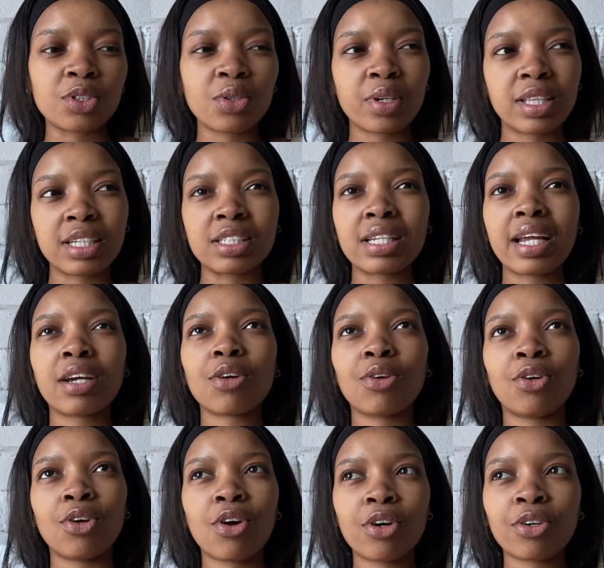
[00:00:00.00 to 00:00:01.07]
So there's like a
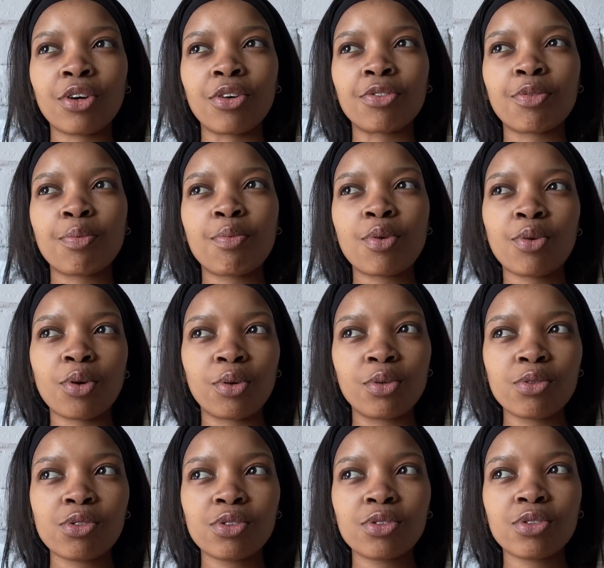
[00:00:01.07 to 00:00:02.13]
lot of
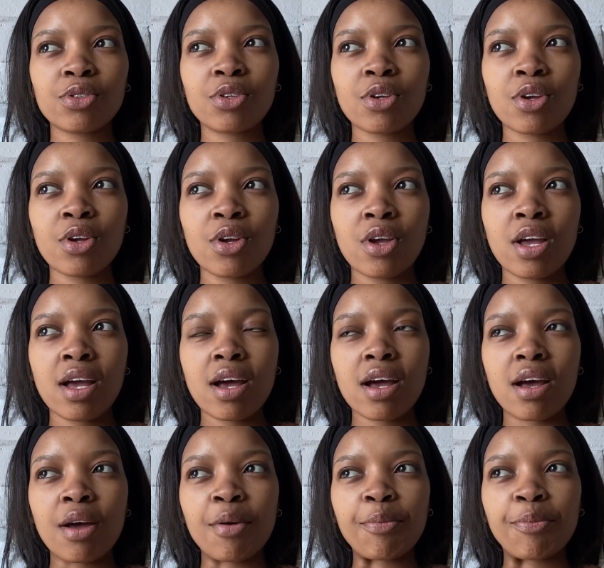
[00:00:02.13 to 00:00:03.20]
pros
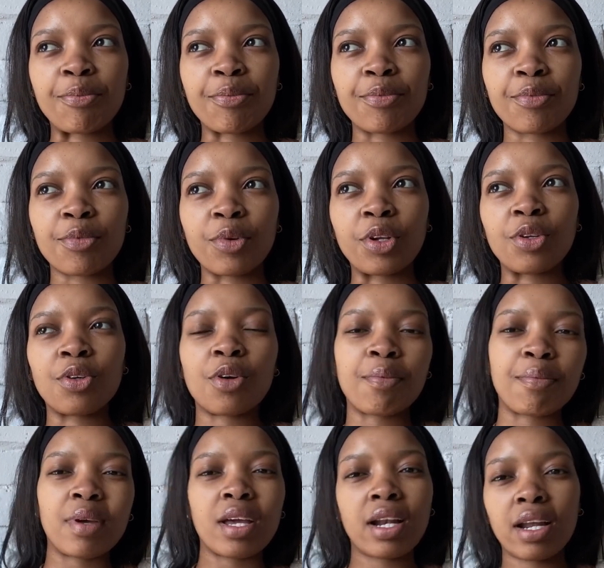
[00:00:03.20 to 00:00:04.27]
when you
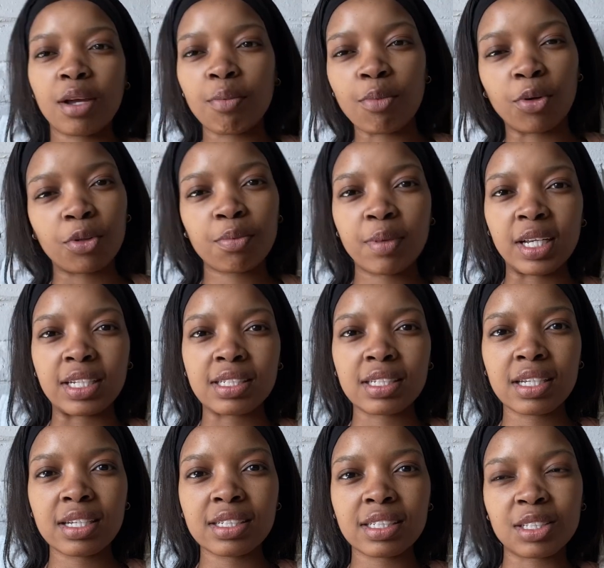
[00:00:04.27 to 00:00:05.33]
compare like both
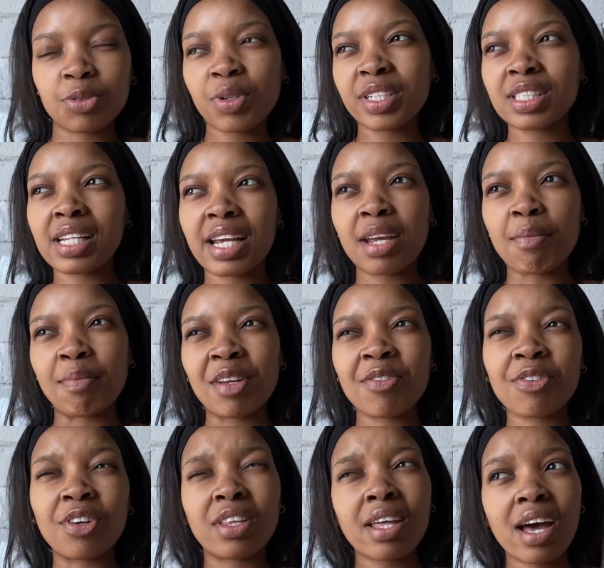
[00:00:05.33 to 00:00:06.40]
places. This one is like a bit
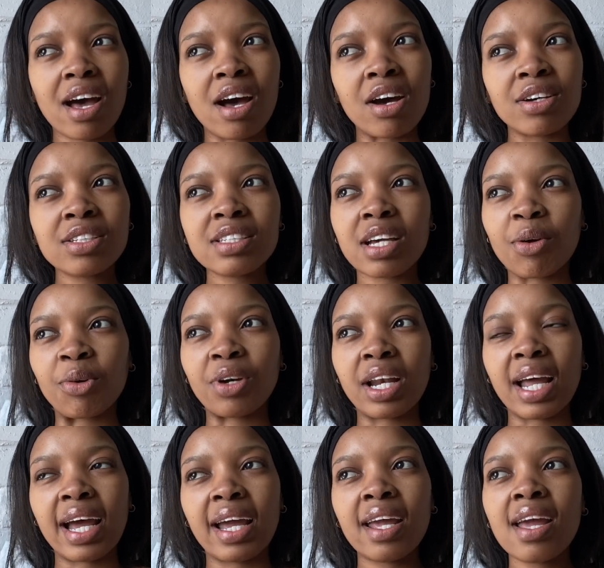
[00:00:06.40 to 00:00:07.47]
further out, I won't
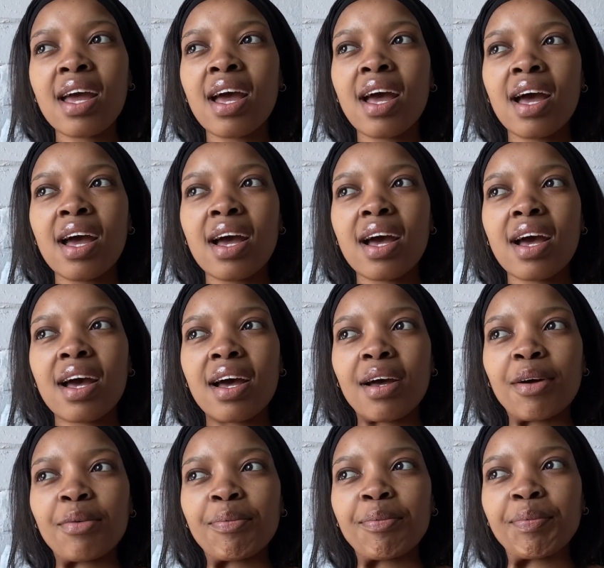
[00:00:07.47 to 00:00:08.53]
lie.
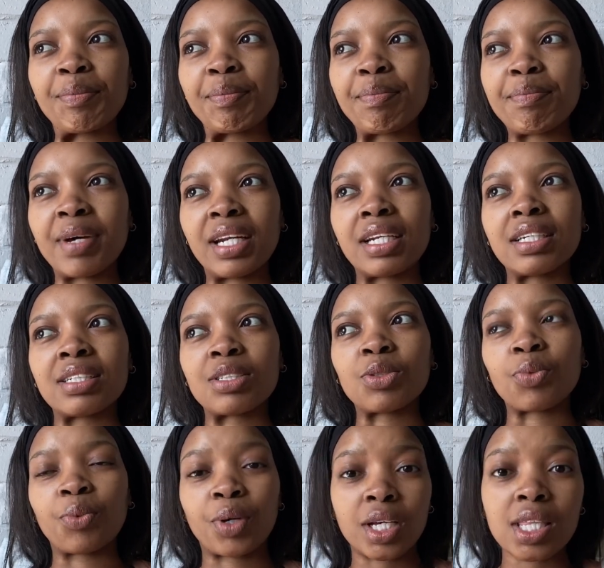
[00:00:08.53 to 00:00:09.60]
But it
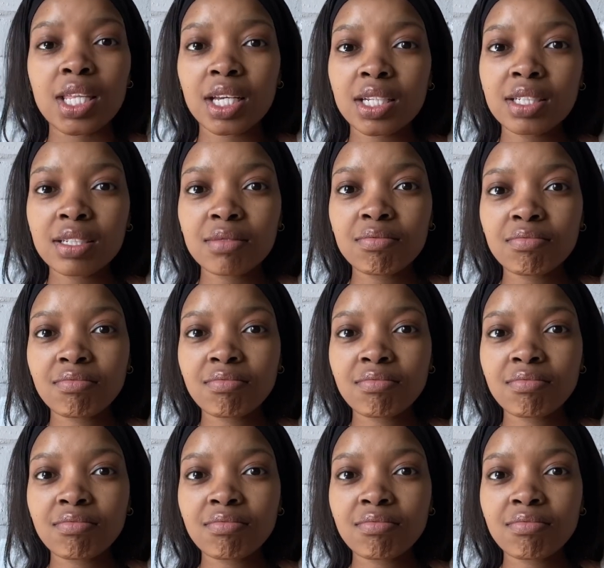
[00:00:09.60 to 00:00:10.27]
is worth it